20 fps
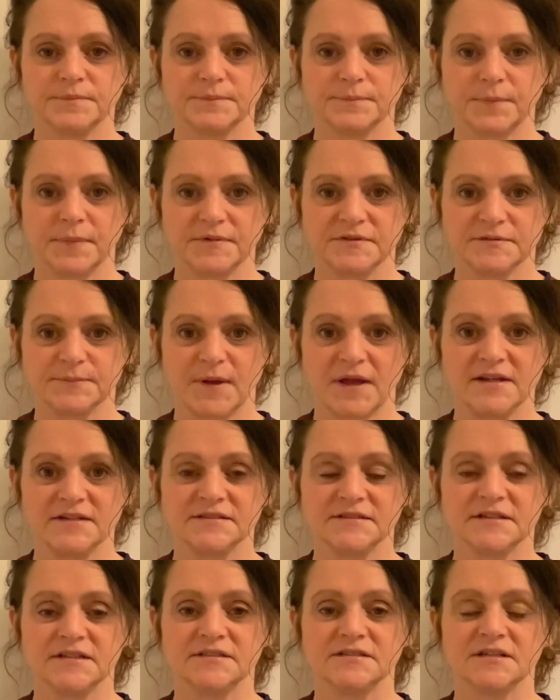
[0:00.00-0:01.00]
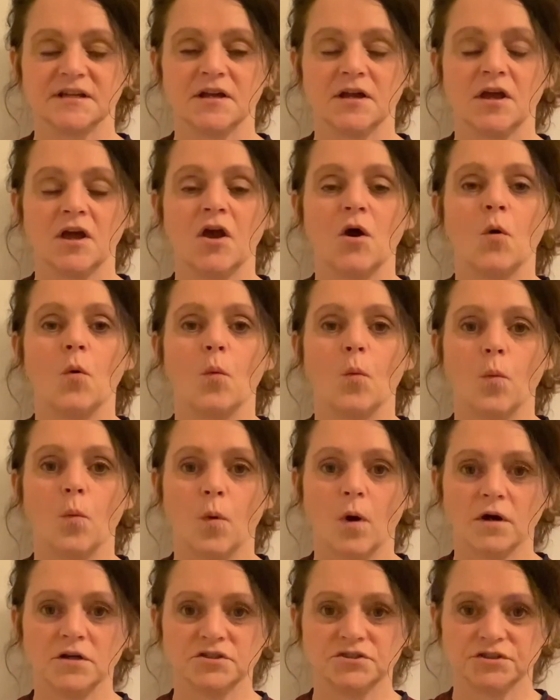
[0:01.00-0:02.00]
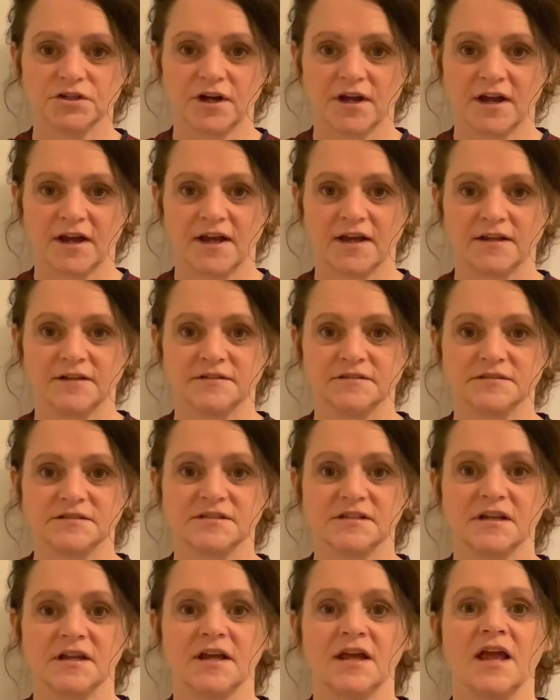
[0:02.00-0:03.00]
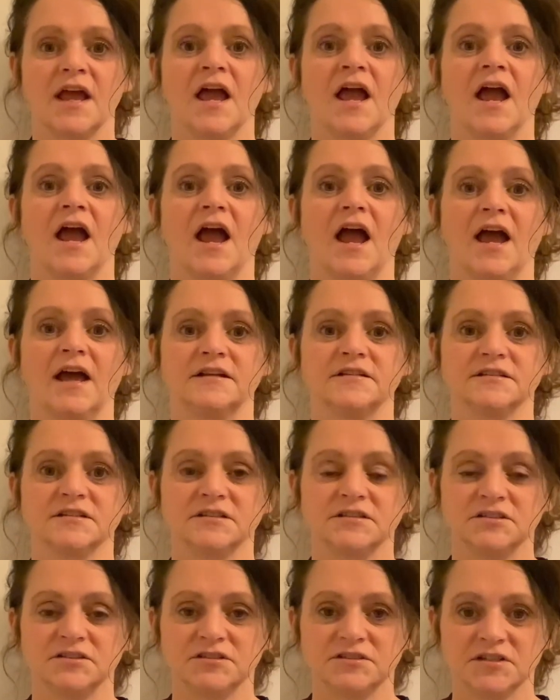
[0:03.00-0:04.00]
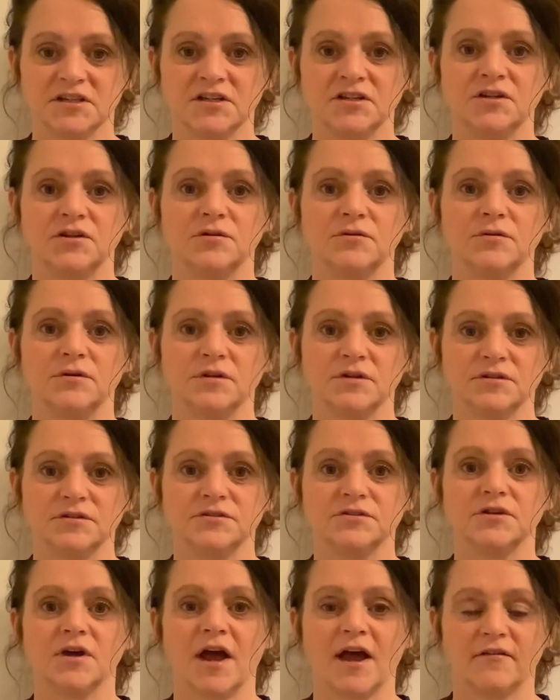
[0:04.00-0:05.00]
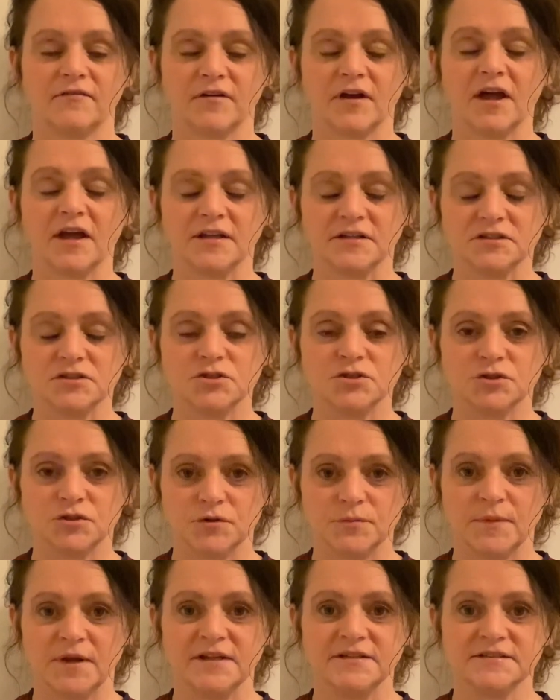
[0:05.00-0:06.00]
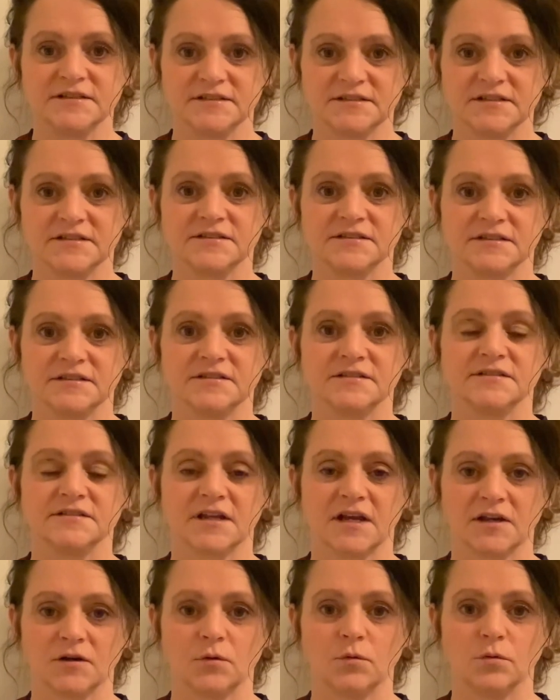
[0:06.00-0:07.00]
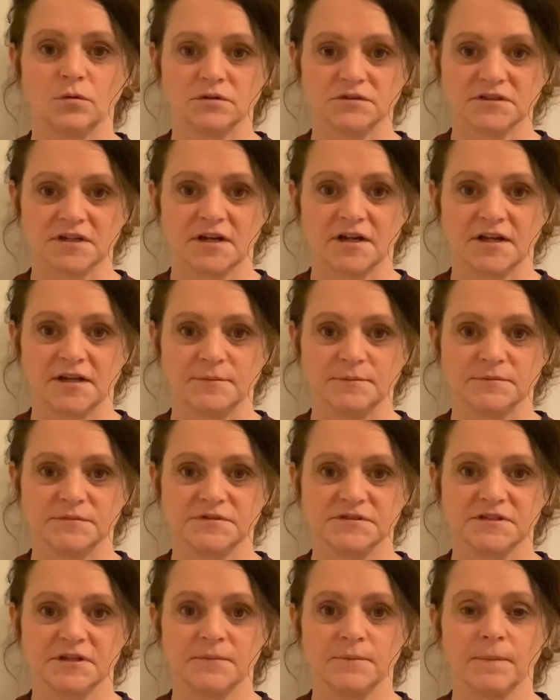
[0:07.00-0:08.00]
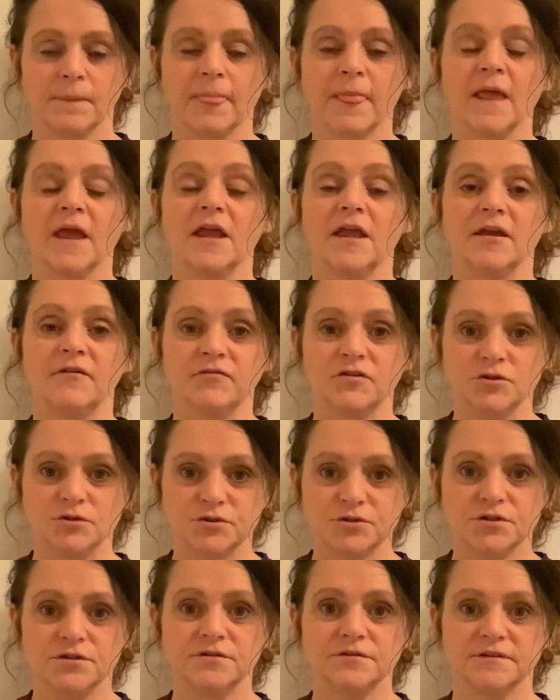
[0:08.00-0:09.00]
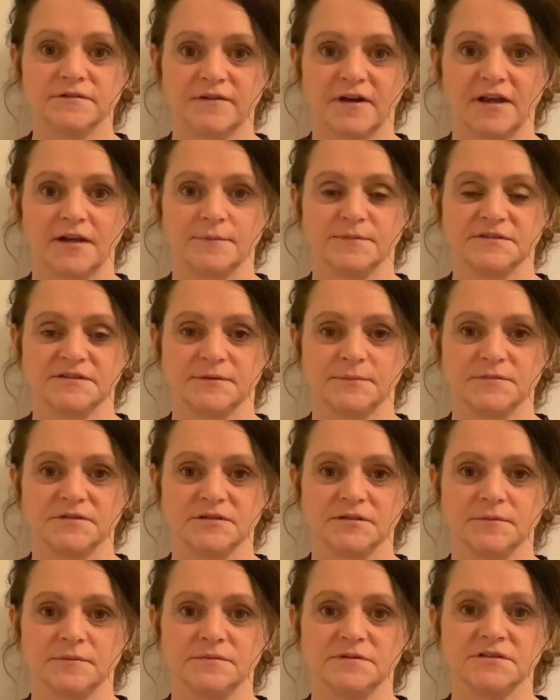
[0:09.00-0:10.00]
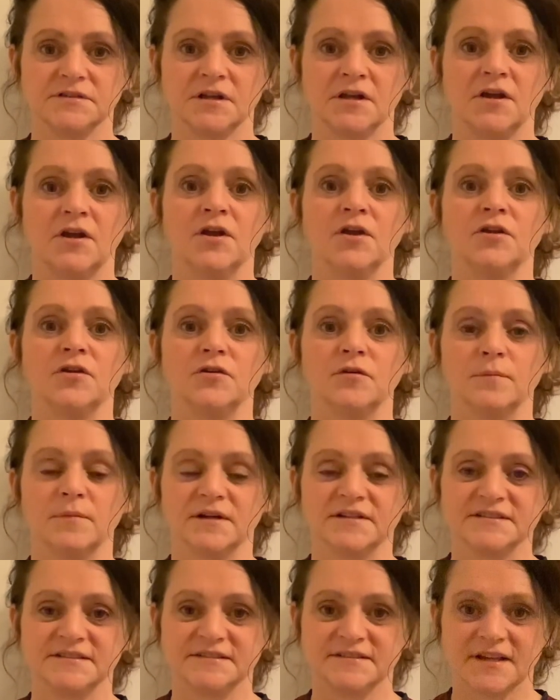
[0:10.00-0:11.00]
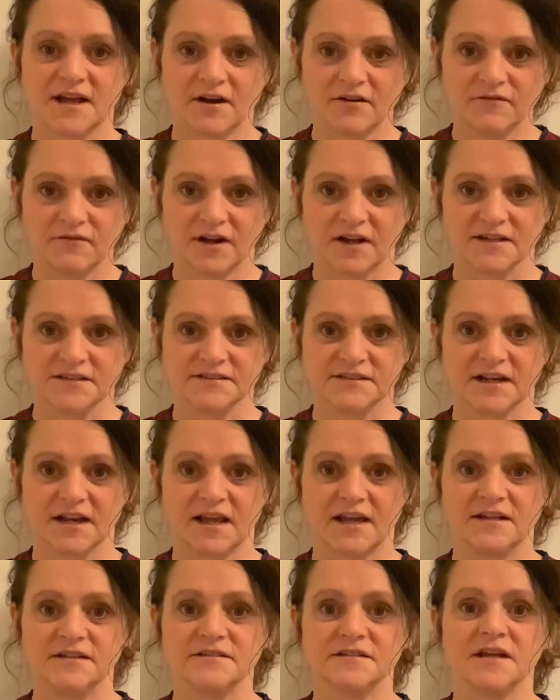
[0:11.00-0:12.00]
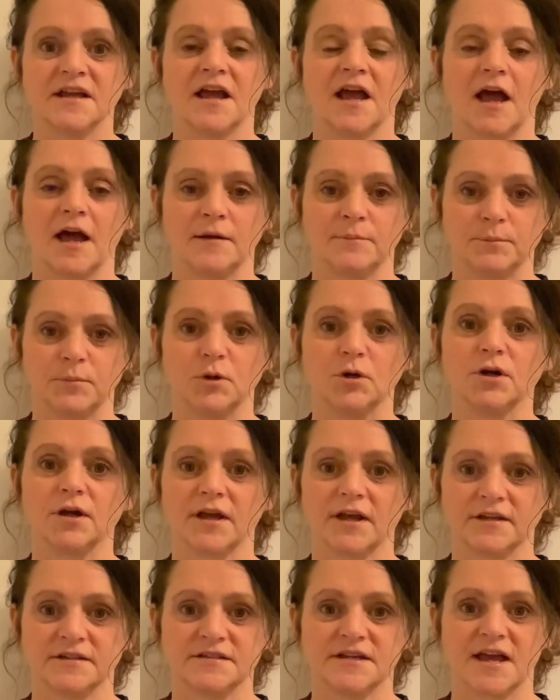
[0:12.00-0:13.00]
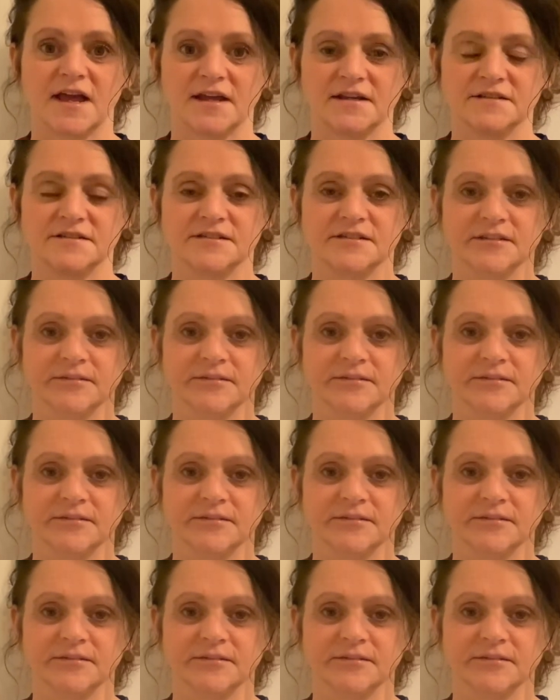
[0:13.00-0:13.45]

spaces, wash your hands and continue to have a two metre distance at all times. If you do develop symptoms, you must self-isolate and book a test.